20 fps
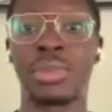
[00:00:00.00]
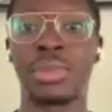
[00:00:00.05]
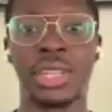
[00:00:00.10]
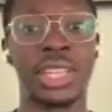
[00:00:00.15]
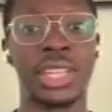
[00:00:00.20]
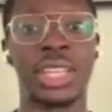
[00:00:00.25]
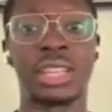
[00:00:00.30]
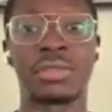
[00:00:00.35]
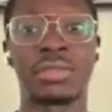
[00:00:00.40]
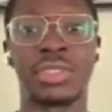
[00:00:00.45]
a
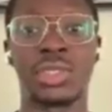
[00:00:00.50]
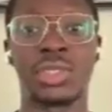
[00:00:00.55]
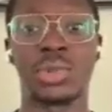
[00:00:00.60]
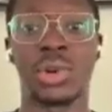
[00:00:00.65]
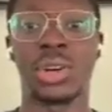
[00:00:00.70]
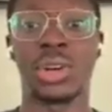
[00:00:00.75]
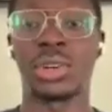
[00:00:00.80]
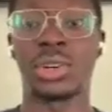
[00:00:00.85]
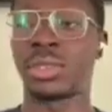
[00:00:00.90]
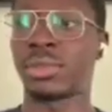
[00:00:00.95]
big deadlift
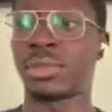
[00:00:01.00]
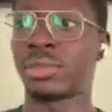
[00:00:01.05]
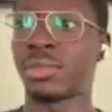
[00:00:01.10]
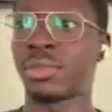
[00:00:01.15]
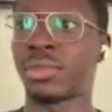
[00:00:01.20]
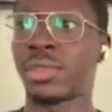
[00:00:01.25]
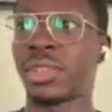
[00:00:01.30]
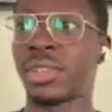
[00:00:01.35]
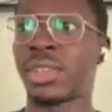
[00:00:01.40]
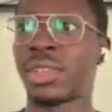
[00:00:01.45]
as well.
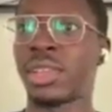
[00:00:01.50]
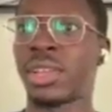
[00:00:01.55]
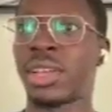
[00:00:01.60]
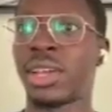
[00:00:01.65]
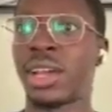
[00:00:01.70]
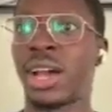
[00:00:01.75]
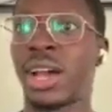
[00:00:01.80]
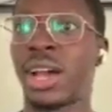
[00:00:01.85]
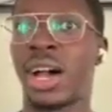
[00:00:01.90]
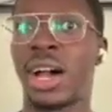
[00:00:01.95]

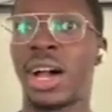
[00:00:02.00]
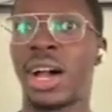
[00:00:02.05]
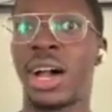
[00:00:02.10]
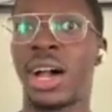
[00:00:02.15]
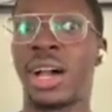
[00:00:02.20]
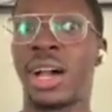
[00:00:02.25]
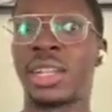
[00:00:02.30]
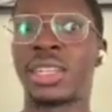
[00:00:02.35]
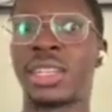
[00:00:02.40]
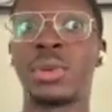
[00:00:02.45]

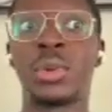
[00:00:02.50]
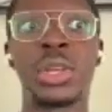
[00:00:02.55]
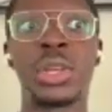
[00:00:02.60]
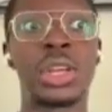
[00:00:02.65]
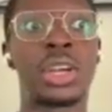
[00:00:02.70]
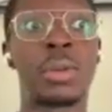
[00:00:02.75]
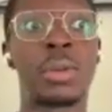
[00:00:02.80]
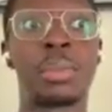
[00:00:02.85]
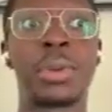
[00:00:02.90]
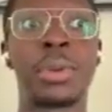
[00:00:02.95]
Then
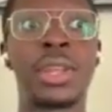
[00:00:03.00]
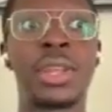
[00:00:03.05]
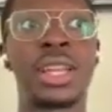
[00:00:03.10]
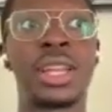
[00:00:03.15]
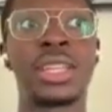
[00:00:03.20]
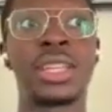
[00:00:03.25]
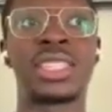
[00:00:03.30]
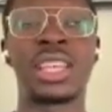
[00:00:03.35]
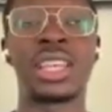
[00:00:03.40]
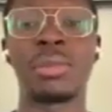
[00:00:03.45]
we
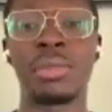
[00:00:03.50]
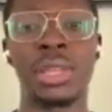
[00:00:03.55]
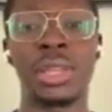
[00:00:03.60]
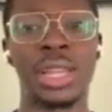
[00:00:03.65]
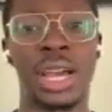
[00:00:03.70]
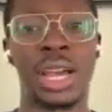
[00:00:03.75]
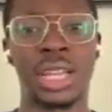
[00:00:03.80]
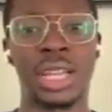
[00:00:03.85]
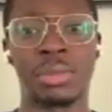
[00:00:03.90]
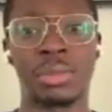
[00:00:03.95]
competed in the same
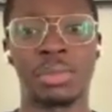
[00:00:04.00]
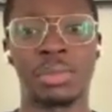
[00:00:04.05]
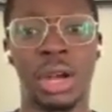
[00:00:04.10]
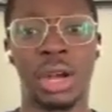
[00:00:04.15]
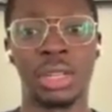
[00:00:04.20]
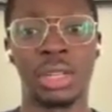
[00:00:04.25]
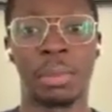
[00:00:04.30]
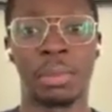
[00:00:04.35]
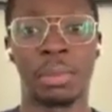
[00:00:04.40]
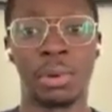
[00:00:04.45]
meet at
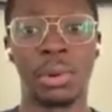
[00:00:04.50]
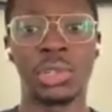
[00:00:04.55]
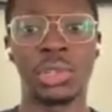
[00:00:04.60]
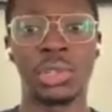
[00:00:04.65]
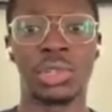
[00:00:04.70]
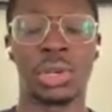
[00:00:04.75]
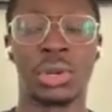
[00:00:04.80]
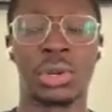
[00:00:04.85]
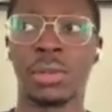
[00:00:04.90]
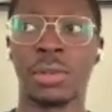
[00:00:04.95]
the pro
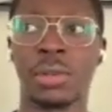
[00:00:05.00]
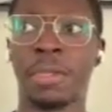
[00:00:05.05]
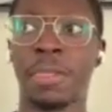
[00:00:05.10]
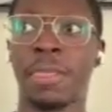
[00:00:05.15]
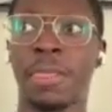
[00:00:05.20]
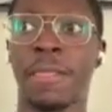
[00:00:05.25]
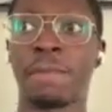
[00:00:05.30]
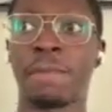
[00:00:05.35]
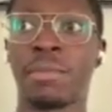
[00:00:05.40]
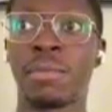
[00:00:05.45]
show,
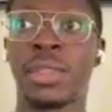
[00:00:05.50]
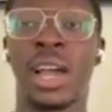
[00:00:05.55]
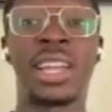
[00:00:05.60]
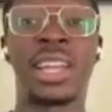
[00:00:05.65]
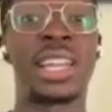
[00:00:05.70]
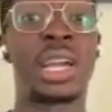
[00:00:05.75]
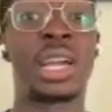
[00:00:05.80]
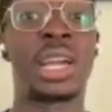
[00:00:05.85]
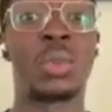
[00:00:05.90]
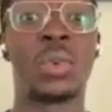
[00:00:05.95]

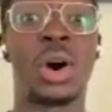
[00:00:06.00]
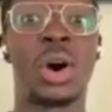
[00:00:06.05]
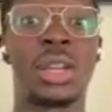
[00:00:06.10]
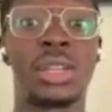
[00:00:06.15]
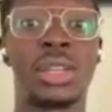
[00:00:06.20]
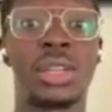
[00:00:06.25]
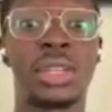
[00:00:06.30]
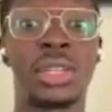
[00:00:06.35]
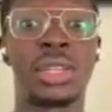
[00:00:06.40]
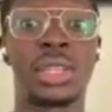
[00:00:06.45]
and I
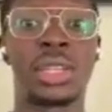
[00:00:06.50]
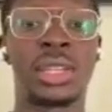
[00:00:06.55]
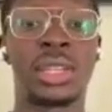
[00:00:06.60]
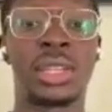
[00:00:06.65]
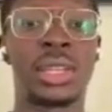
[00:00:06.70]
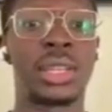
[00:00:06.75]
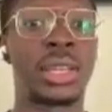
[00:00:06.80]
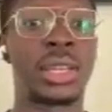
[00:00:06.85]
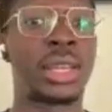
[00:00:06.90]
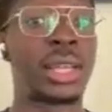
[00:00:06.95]
won.
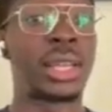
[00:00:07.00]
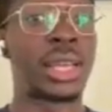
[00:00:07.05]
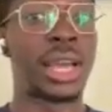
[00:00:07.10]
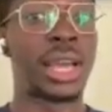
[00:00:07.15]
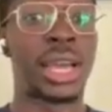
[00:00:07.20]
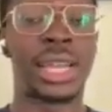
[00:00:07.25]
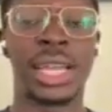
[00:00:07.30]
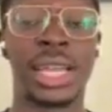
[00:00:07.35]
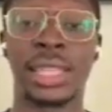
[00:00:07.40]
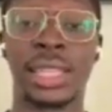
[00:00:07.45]

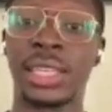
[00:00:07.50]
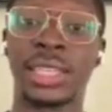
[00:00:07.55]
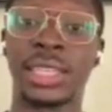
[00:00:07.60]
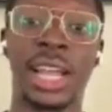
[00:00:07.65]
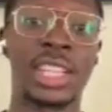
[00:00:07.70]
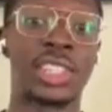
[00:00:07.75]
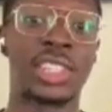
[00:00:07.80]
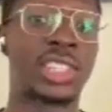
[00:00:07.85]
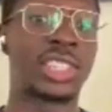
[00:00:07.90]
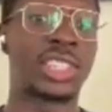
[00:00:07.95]
And I
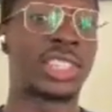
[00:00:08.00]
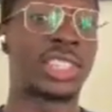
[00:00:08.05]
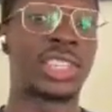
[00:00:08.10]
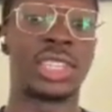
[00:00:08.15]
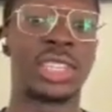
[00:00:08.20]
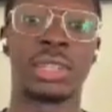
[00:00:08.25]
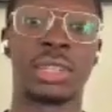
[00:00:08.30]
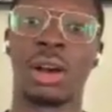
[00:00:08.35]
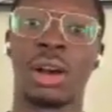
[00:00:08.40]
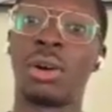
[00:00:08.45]
think that just
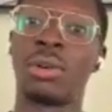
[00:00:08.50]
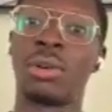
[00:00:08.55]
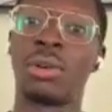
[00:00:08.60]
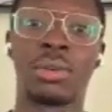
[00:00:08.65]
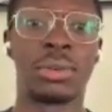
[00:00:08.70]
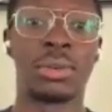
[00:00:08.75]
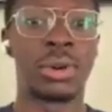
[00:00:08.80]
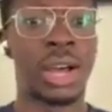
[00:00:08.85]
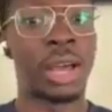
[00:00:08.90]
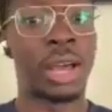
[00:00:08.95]
kind
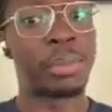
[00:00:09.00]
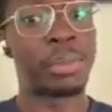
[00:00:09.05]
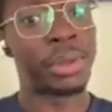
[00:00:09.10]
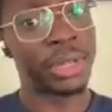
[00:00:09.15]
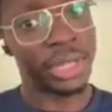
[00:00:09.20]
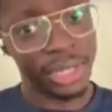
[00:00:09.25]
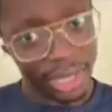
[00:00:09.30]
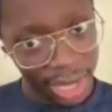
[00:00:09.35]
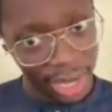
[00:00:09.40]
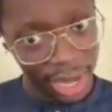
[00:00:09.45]
of, I
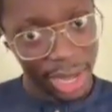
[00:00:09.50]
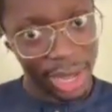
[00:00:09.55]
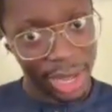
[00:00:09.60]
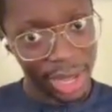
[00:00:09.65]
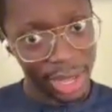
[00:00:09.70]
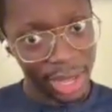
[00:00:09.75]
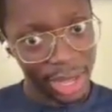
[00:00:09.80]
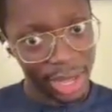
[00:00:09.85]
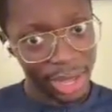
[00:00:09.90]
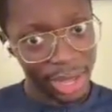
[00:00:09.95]
beat the
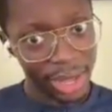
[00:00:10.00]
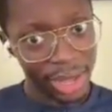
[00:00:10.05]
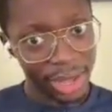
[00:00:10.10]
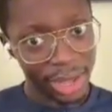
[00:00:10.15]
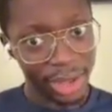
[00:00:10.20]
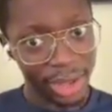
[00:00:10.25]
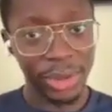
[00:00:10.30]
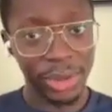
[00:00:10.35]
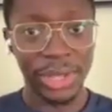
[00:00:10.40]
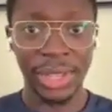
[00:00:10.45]
guy.
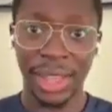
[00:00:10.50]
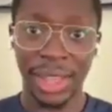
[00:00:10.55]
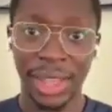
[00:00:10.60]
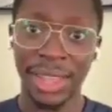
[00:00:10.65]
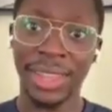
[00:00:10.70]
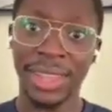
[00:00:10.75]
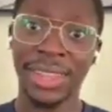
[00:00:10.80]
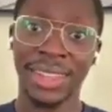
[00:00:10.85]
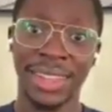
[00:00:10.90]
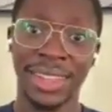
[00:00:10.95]

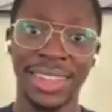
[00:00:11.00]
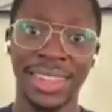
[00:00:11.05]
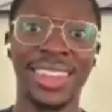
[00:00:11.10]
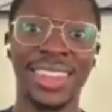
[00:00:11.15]
Okay.